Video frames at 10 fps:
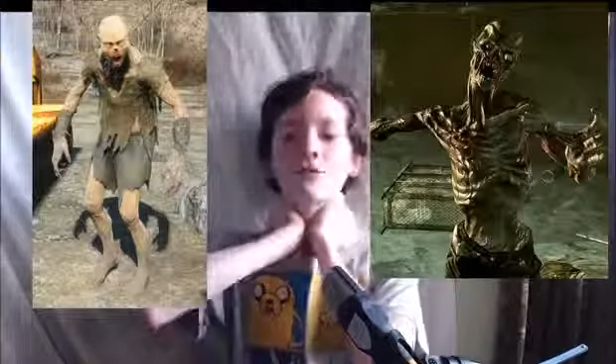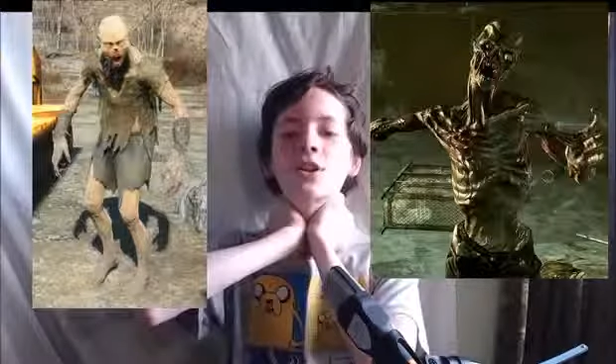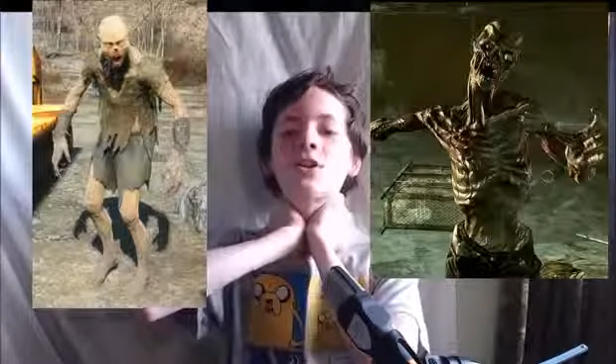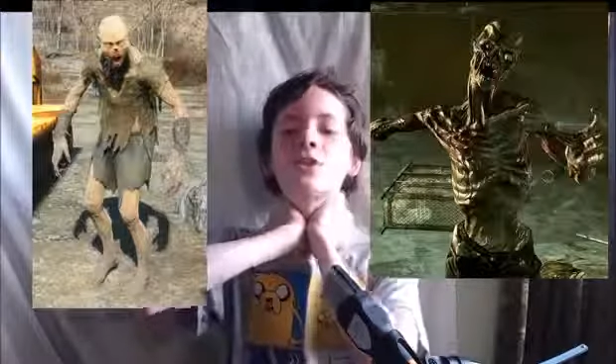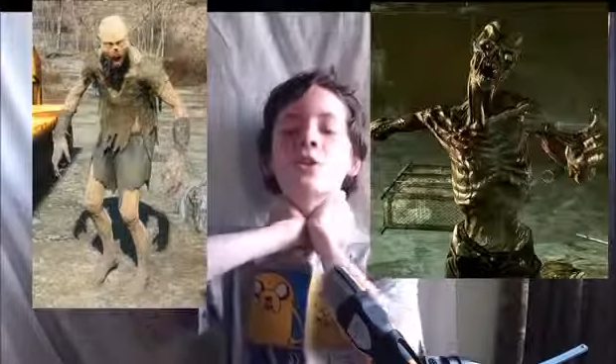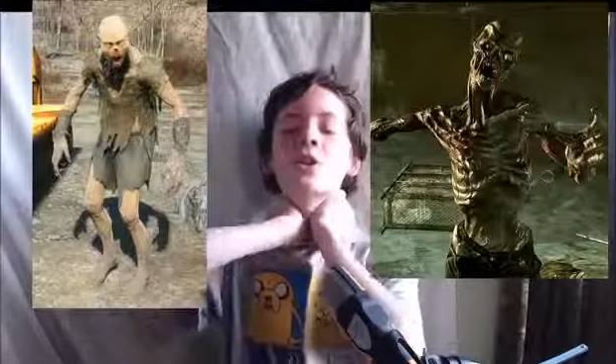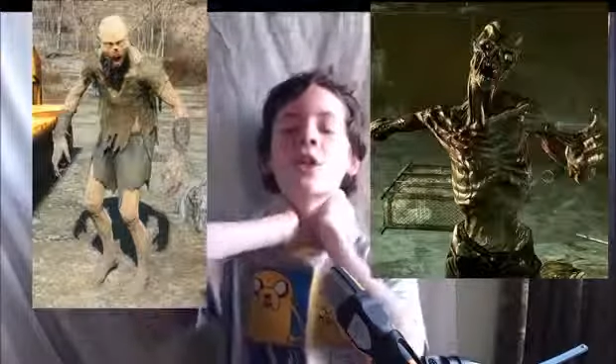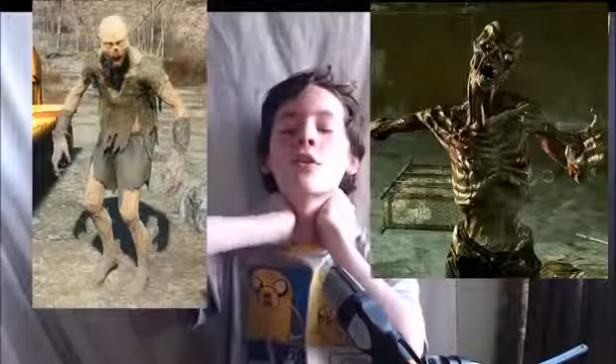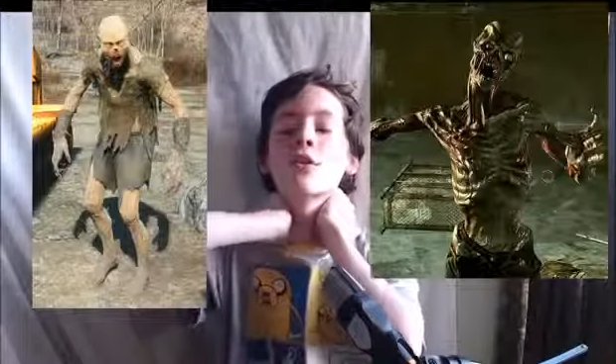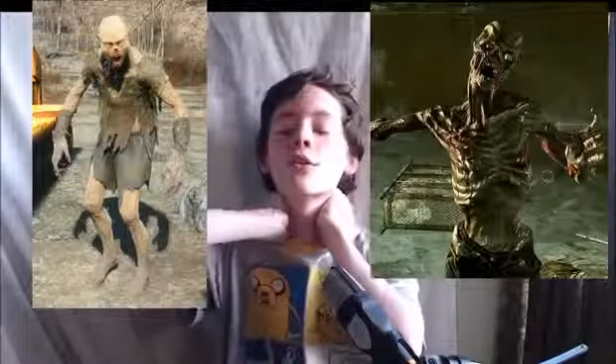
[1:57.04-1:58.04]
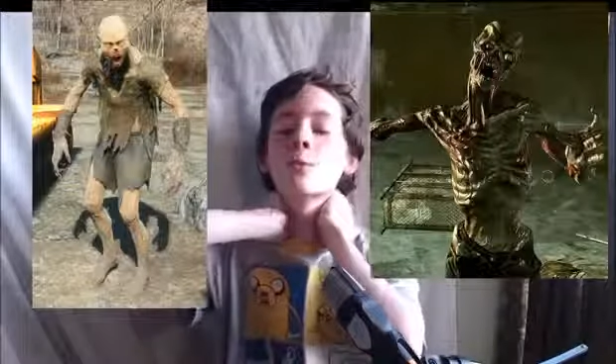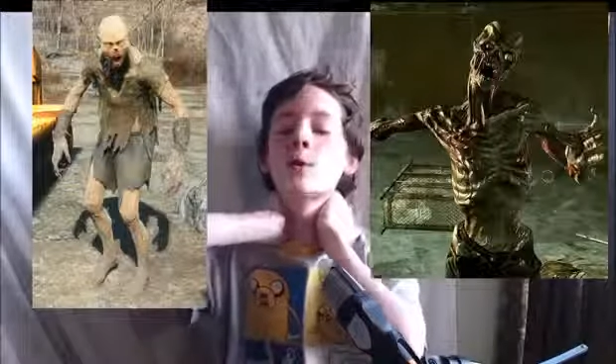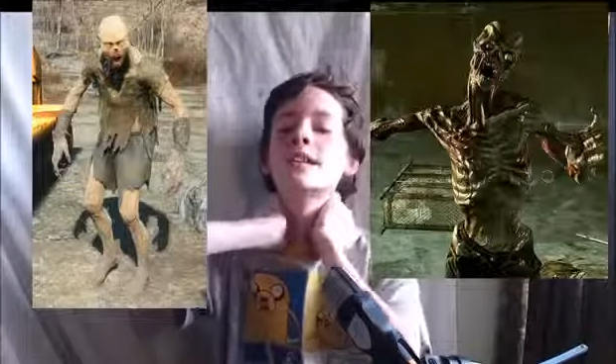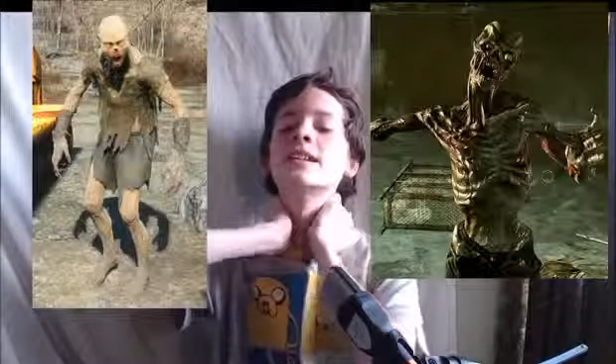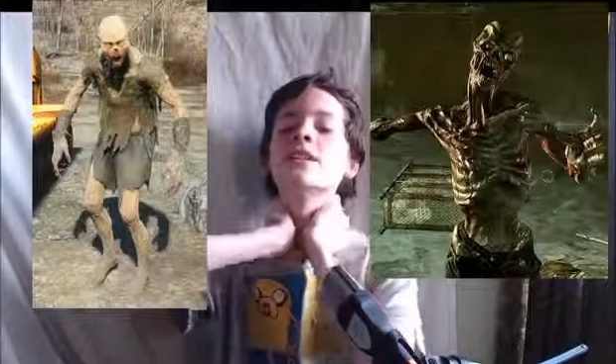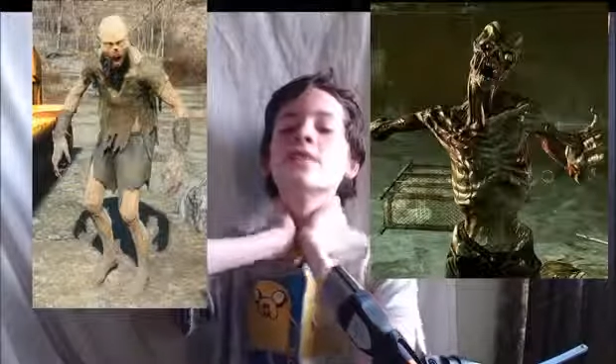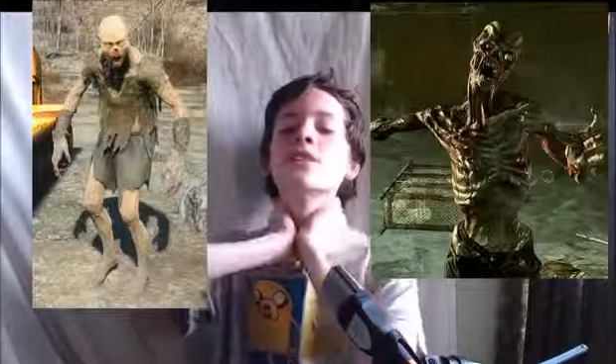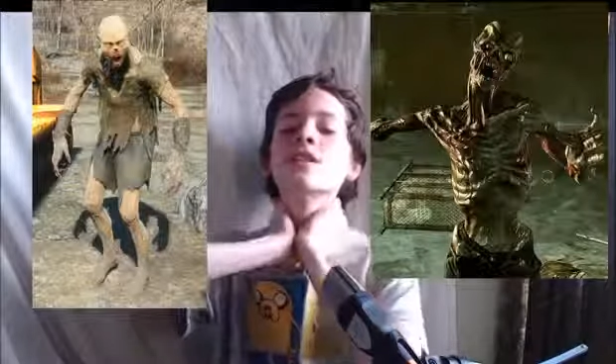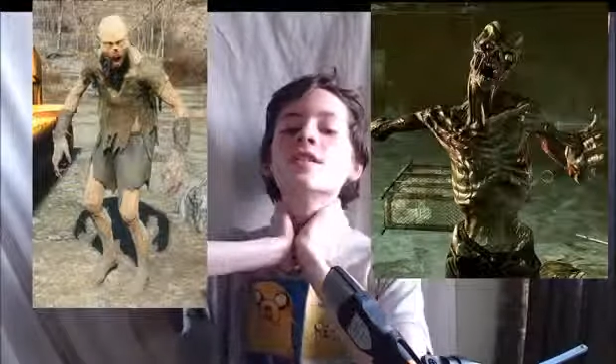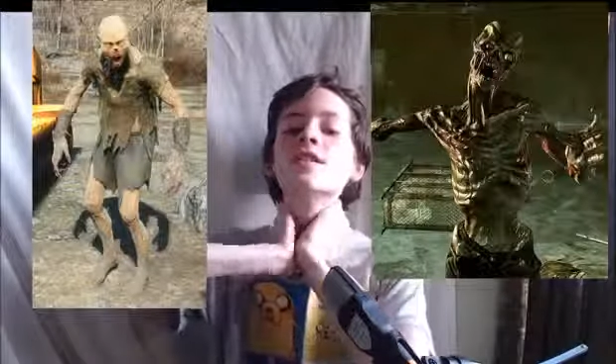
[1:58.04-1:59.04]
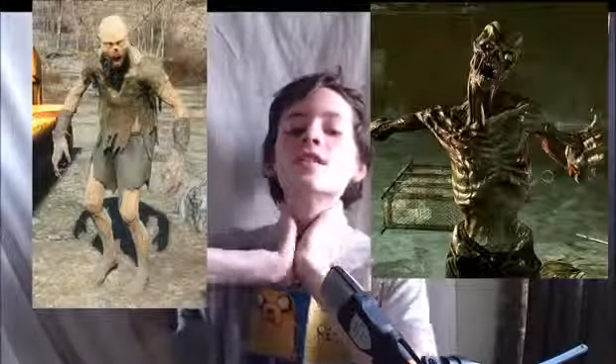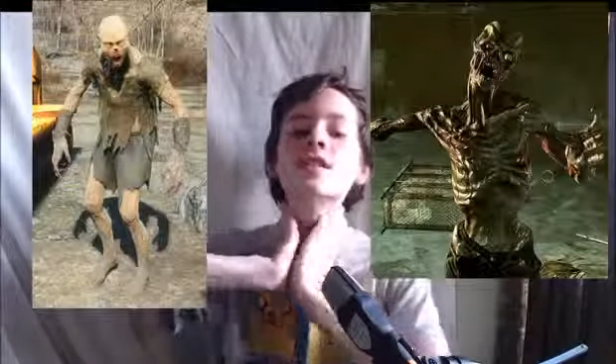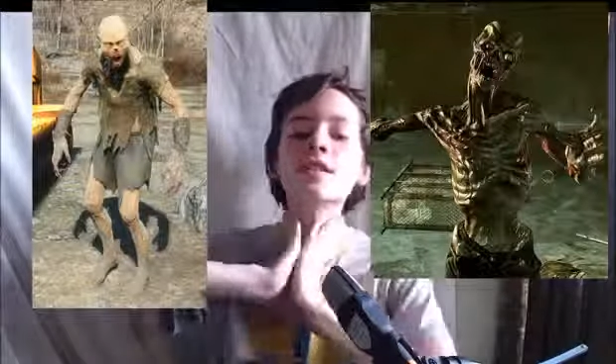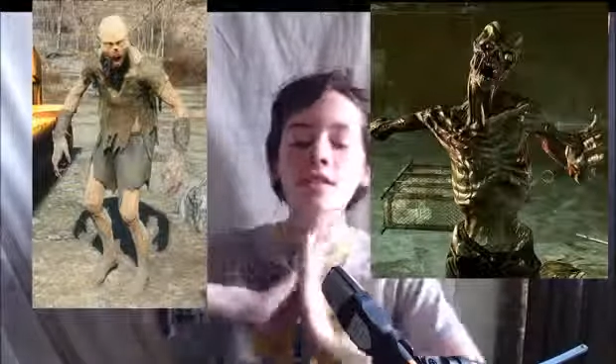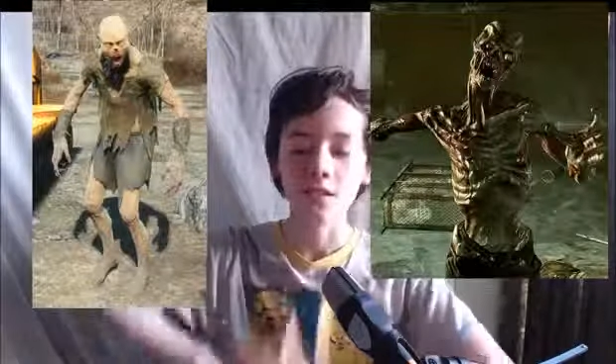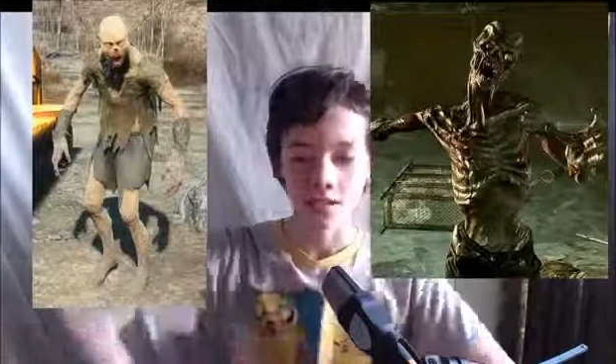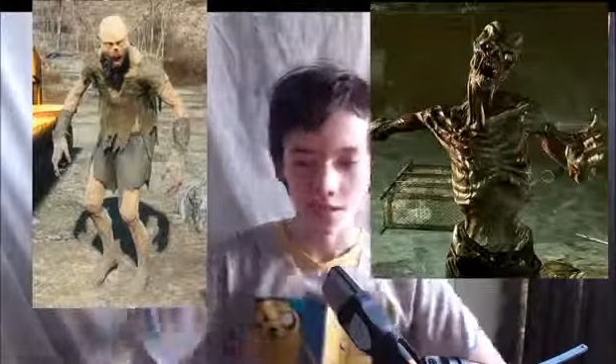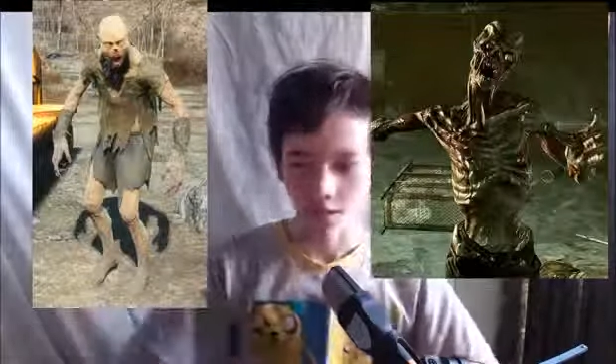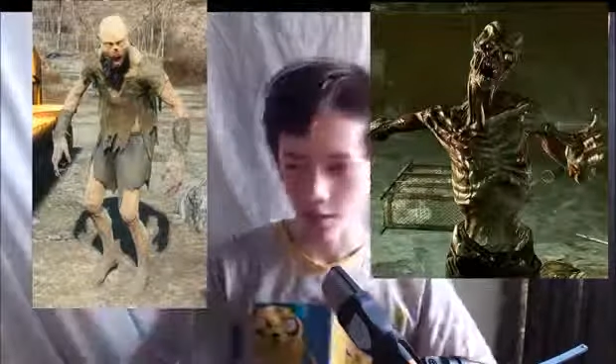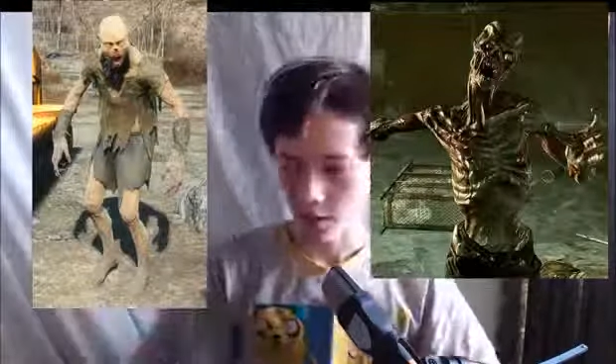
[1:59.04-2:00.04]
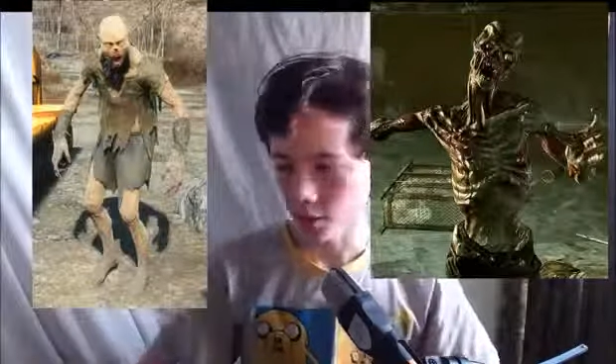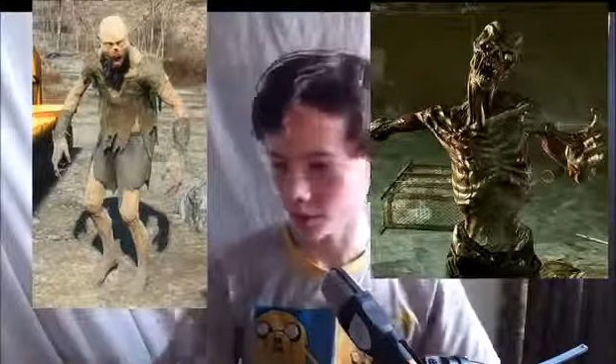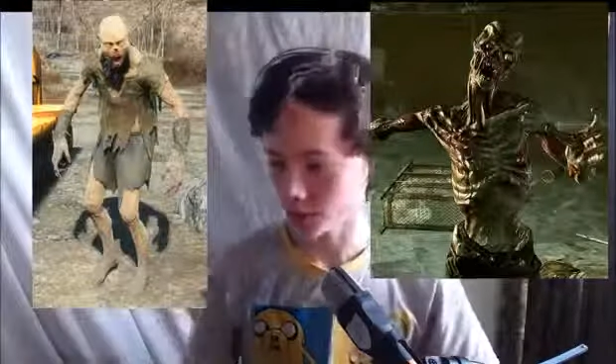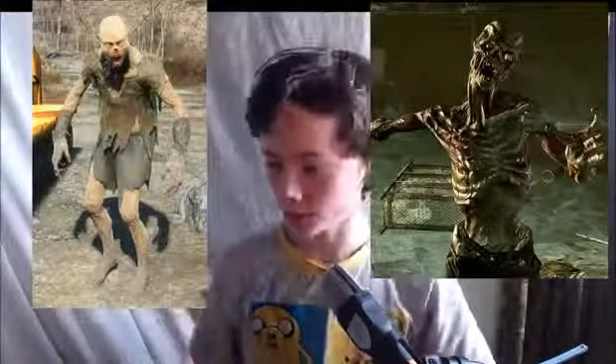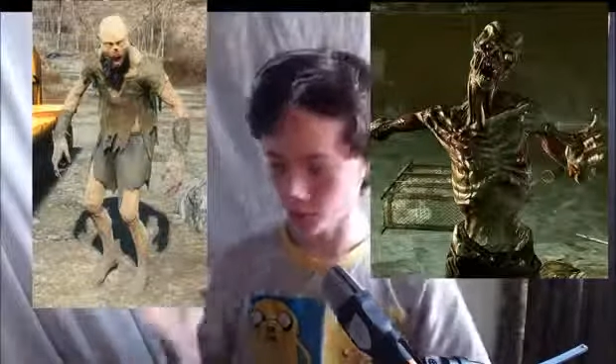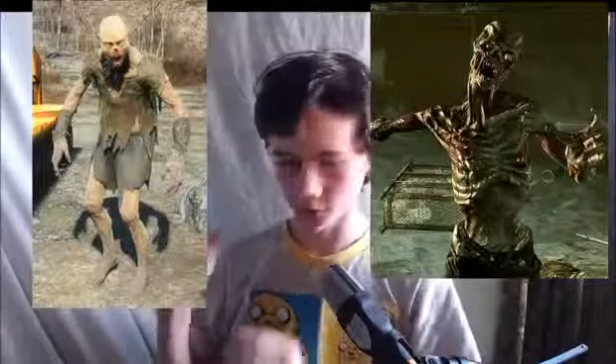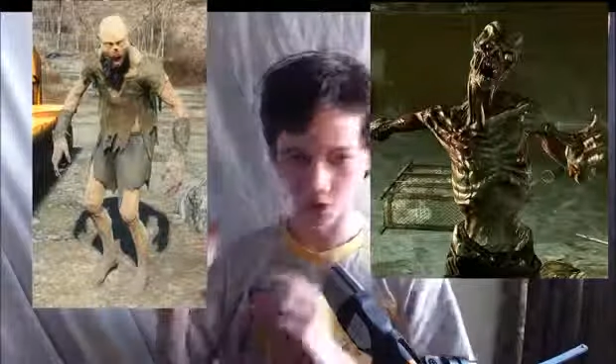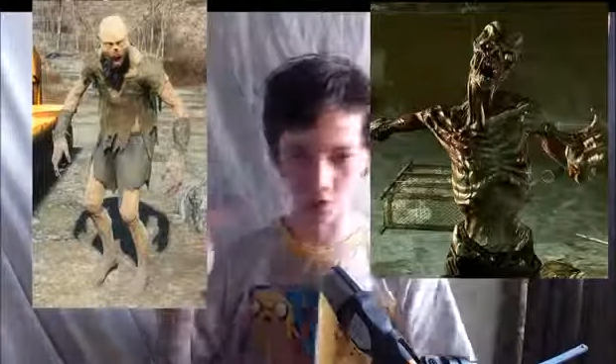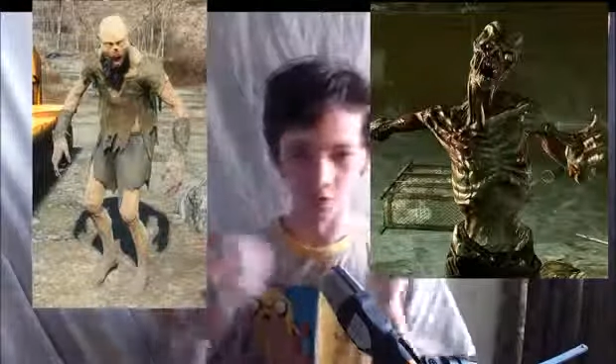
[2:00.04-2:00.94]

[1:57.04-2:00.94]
read the full wiki on this. The diversion